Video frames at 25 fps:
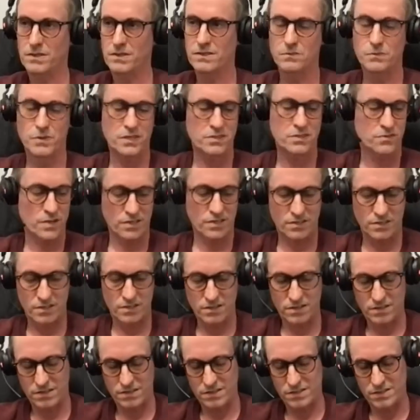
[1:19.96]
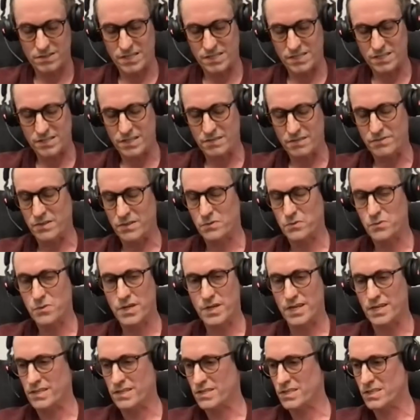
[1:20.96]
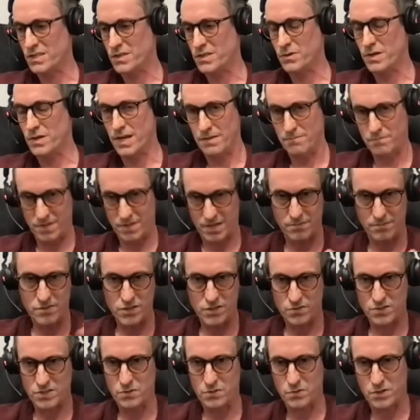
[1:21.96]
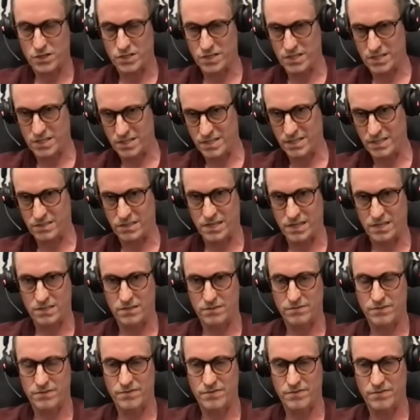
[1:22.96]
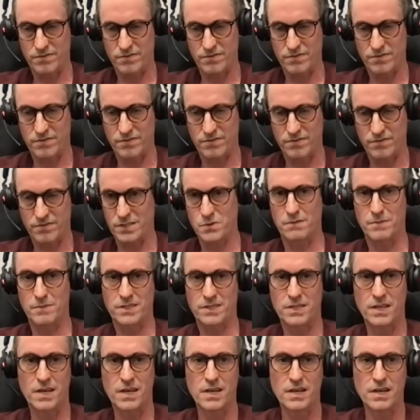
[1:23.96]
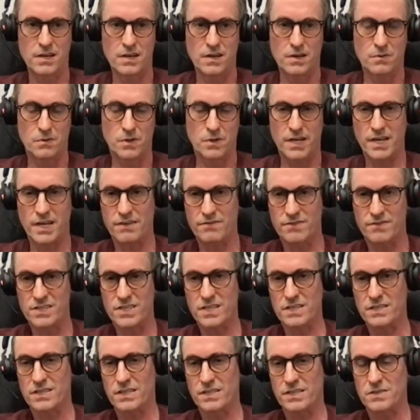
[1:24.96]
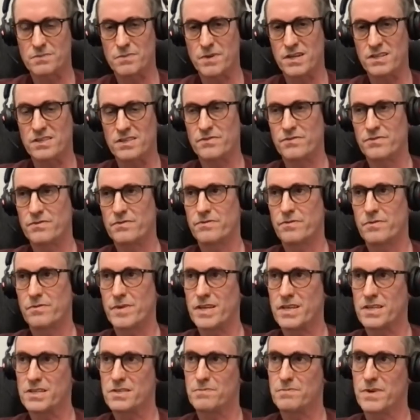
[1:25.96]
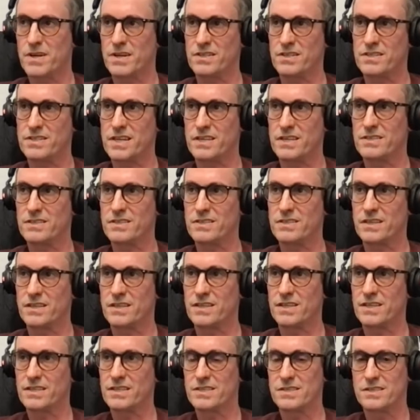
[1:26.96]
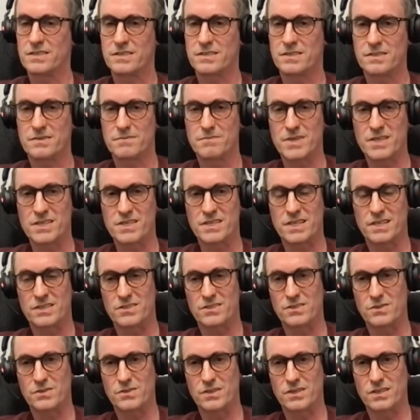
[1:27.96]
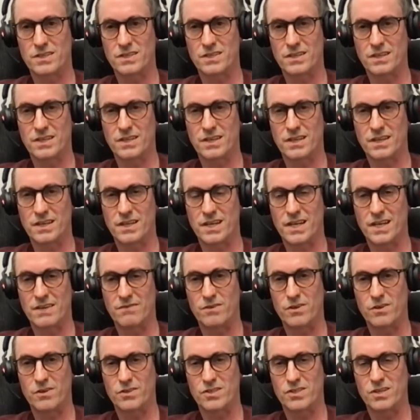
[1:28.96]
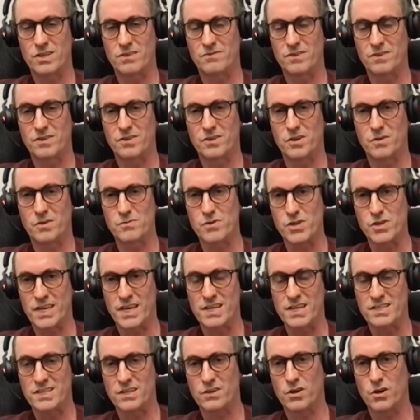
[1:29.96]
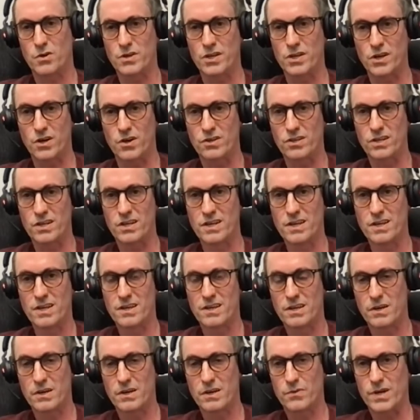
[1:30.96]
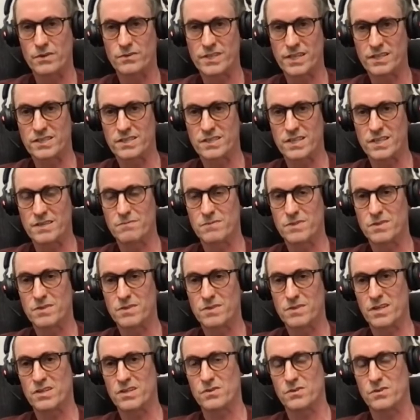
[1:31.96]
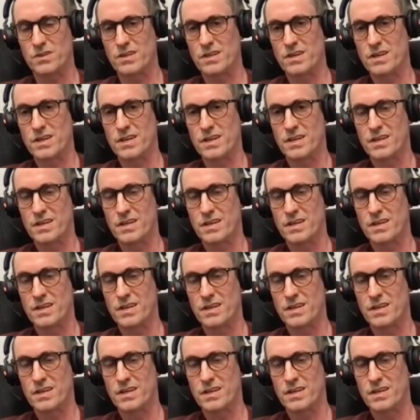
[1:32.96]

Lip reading: we structure in a slightly different way. So I'm used to working in that kind of environment as well. But what I've seen, from my experience, that it means that you have lots of communication going on around that team to make sure